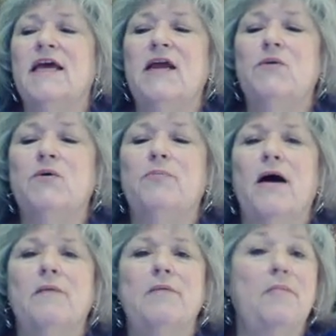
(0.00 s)
He will
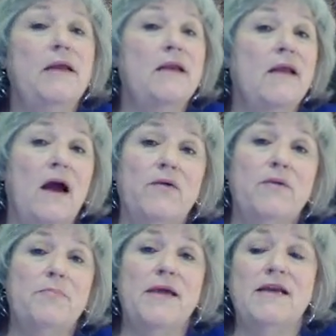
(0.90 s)
probably not
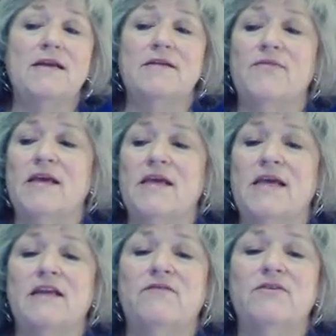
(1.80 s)
repeat the
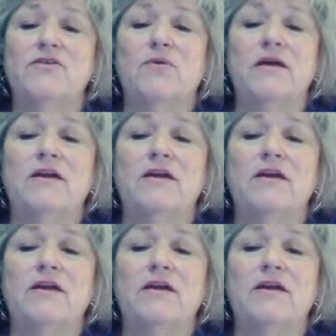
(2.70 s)
individual